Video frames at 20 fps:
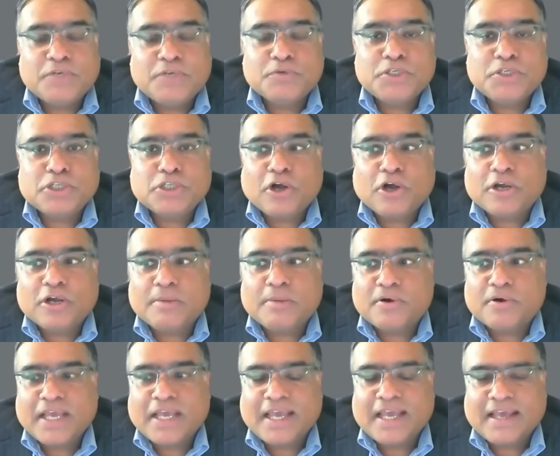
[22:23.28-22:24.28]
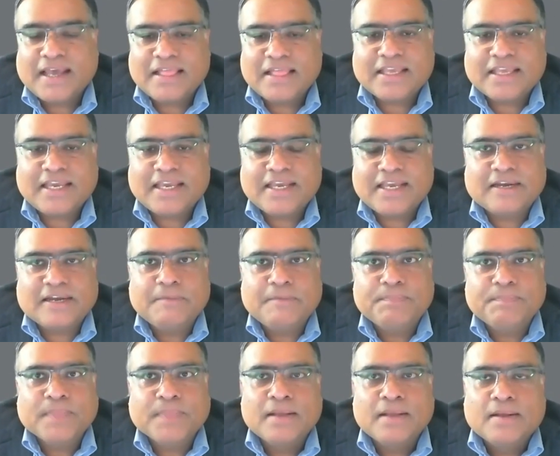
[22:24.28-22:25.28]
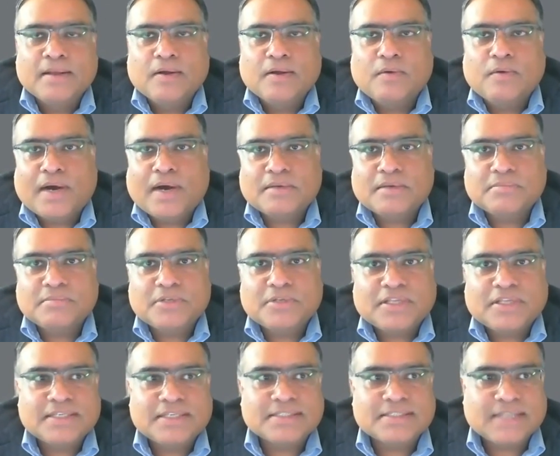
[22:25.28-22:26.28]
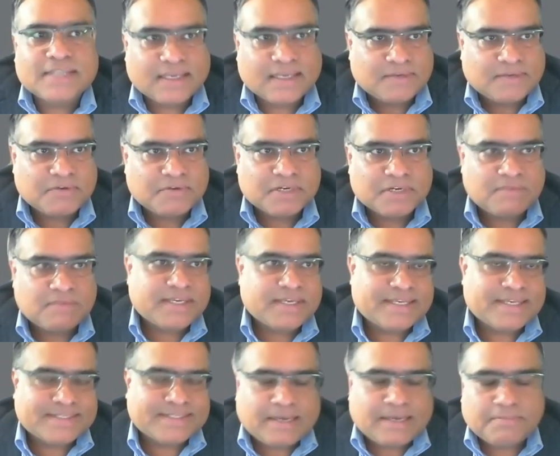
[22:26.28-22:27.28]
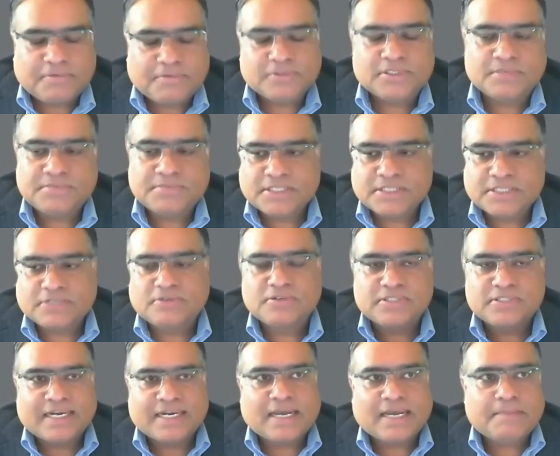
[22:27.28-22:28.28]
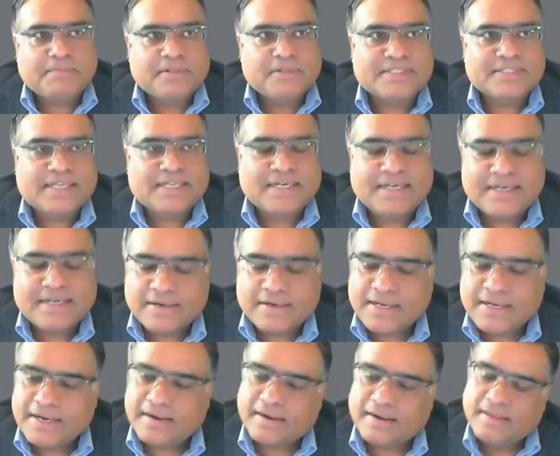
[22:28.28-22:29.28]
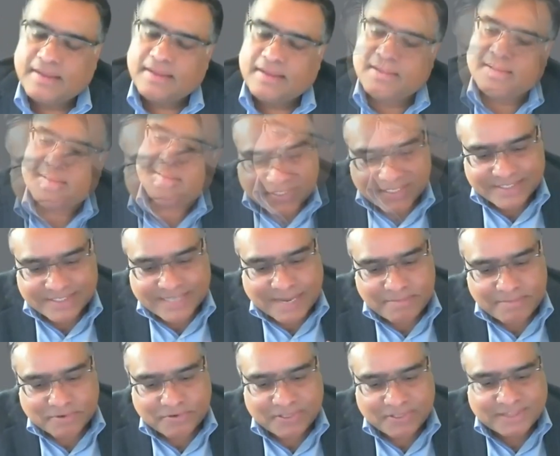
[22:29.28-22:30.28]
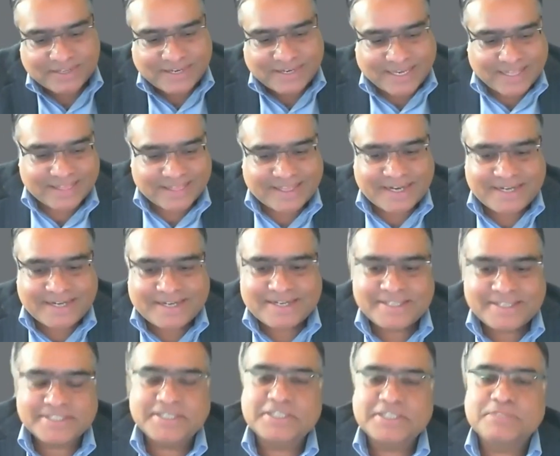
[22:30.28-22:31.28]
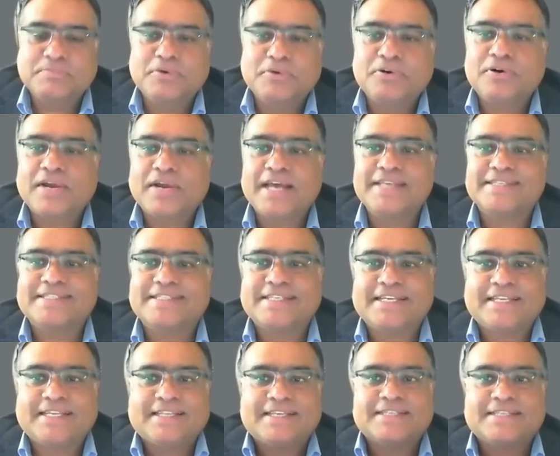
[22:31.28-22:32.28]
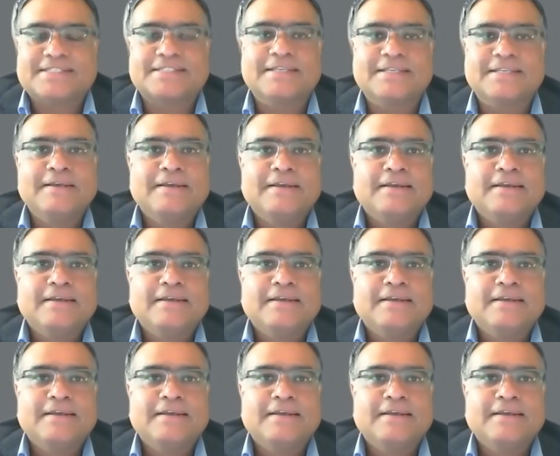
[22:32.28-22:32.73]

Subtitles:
When we talk about healthcare, one of the things, like you are giving examples of Cisco's and Apple's, and since I'm doing the health IT research more, I see this,